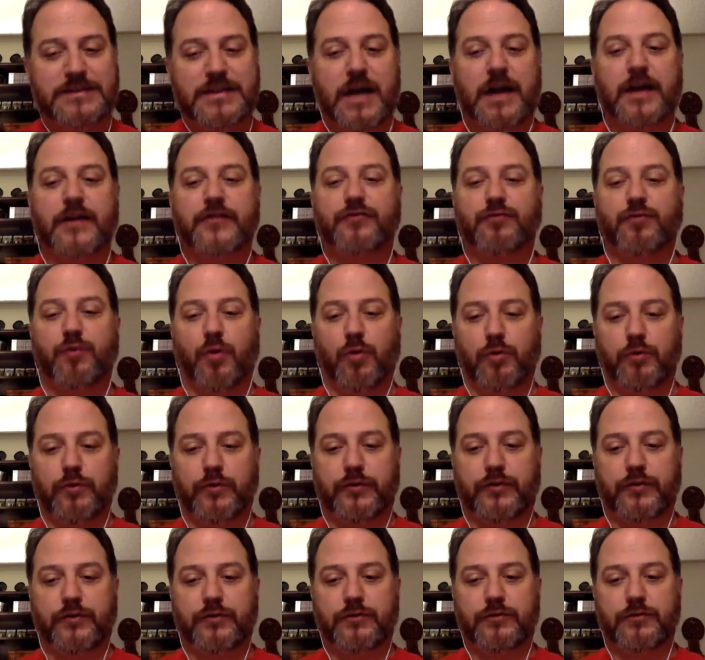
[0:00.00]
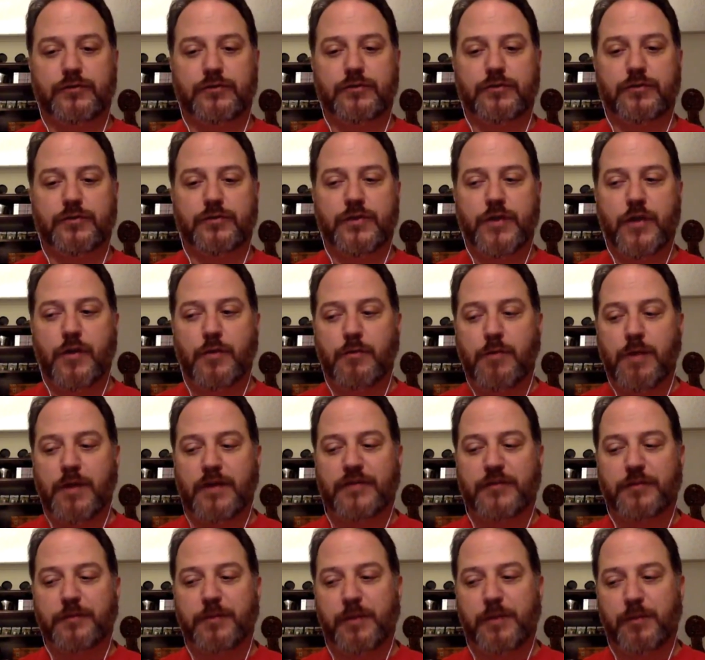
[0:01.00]
dice rolls, there
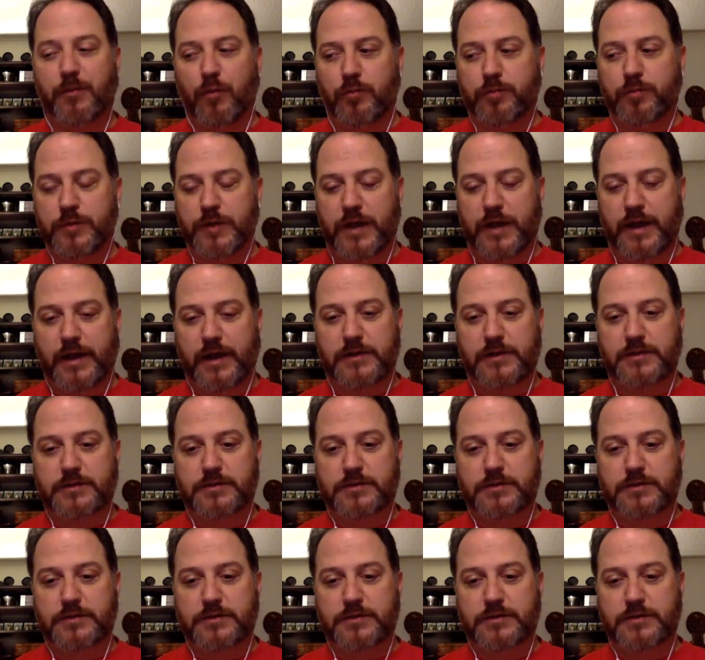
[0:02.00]
must be role playing.